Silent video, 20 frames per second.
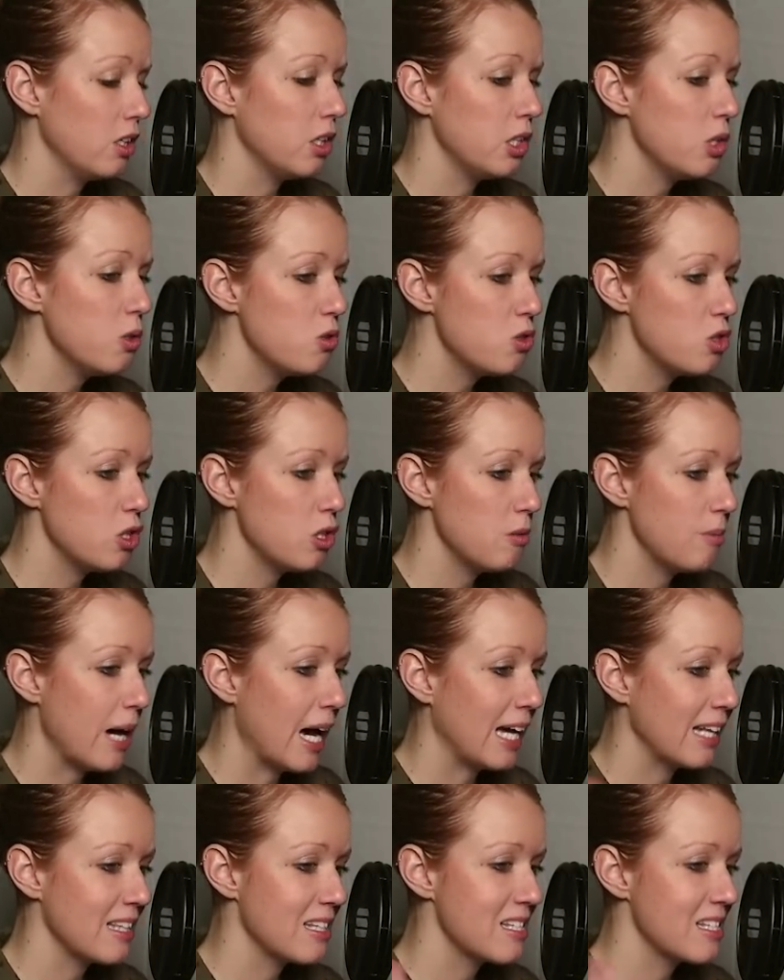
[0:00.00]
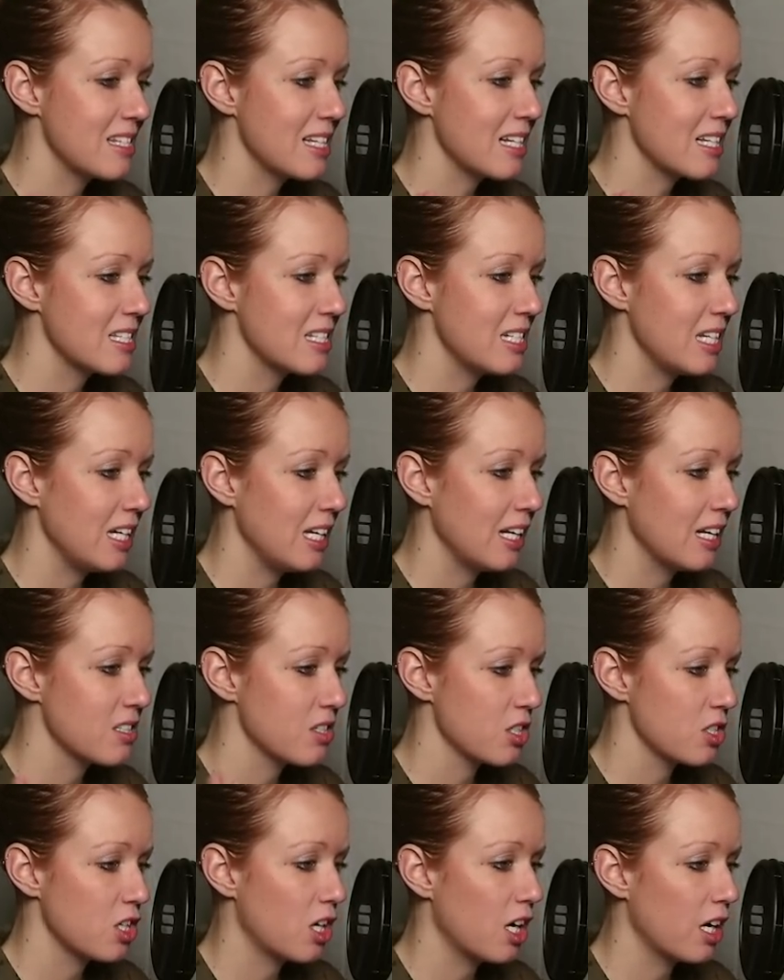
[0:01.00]
YouTube had 16 as
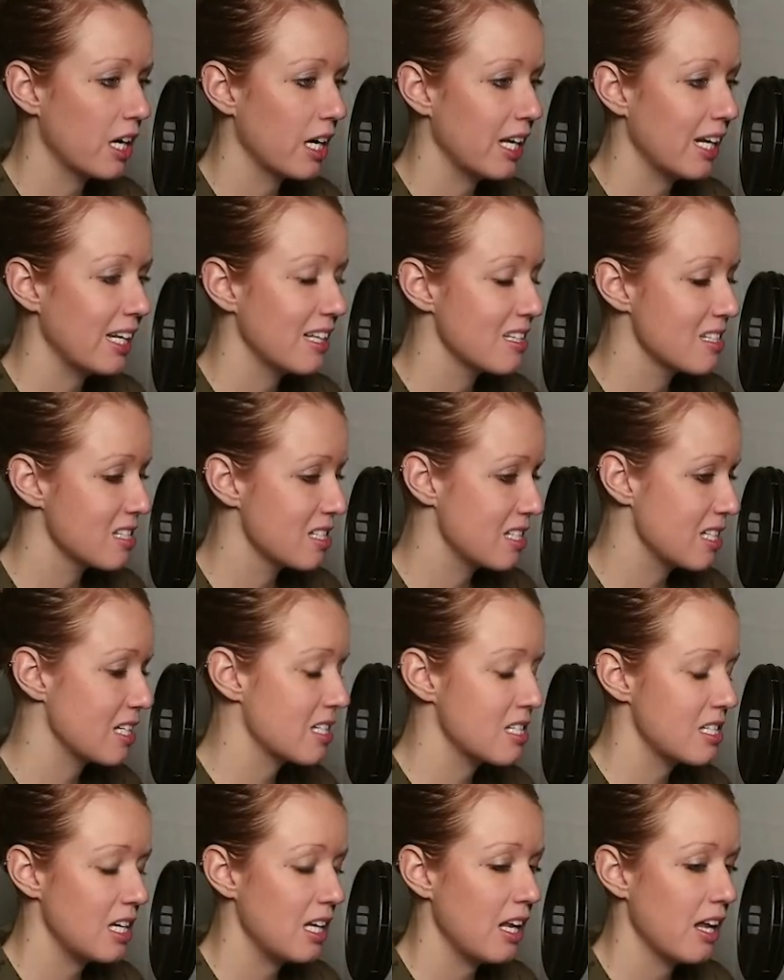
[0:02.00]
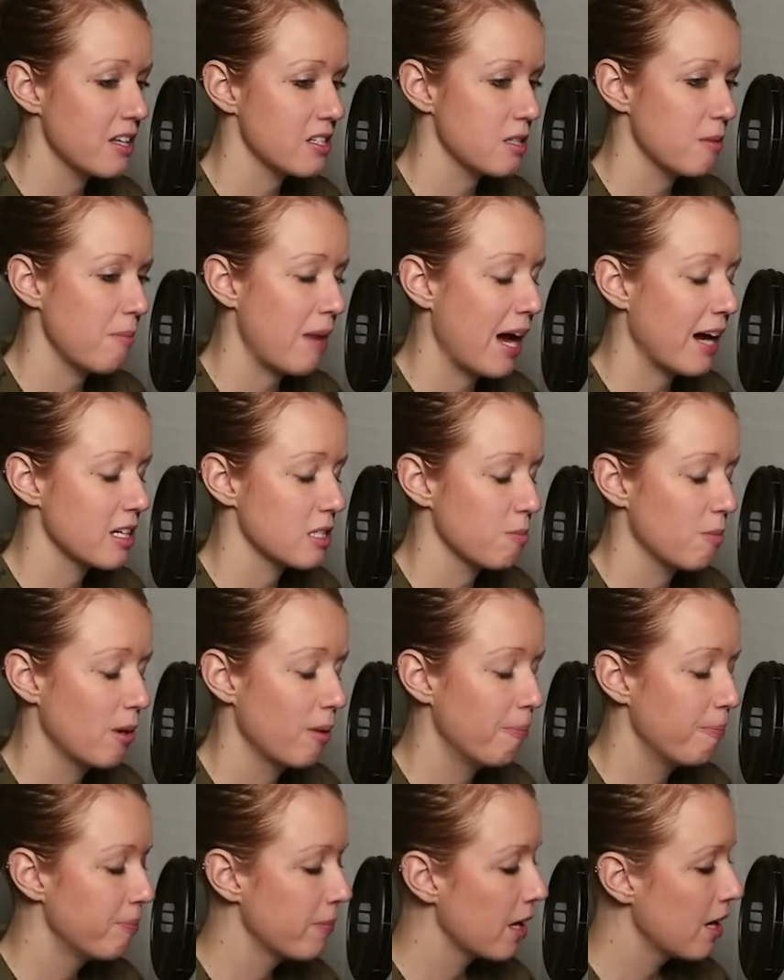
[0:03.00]
the target and 16 as the
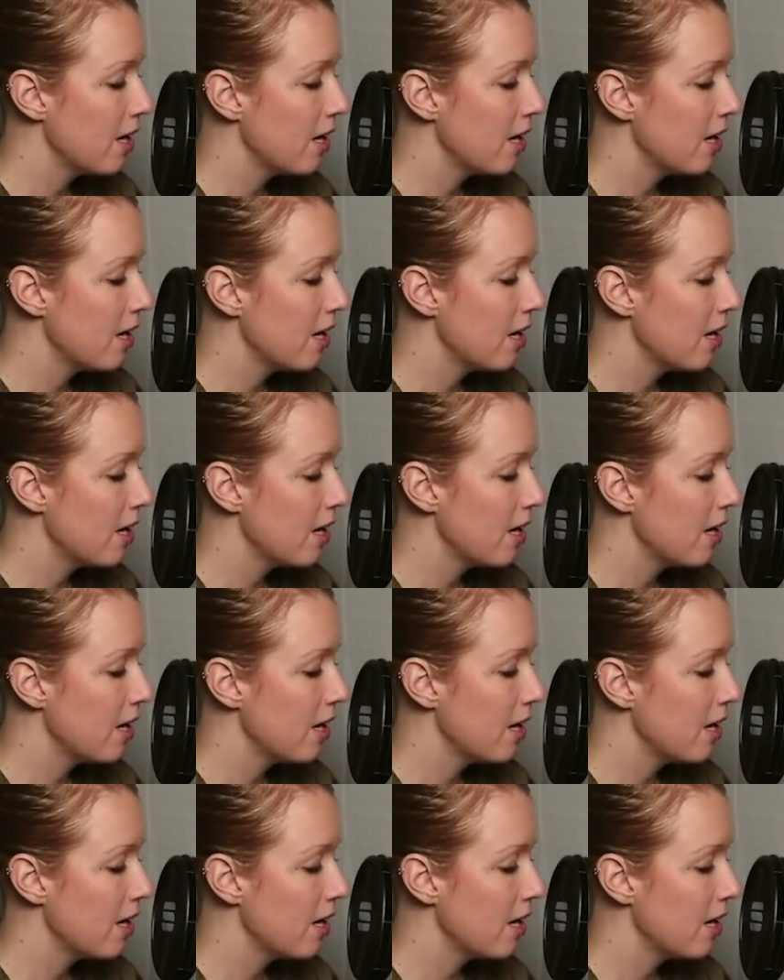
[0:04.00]
maximum.